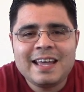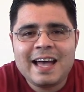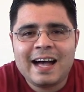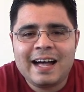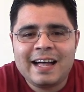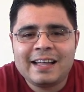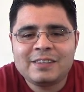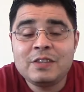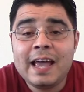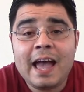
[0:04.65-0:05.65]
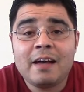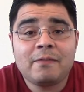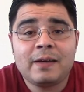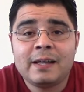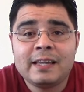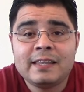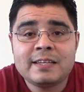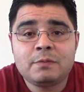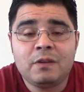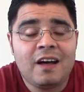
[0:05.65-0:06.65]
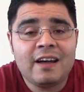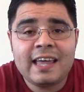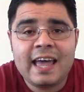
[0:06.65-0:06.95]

Uh, today I have, uh, in this vlog,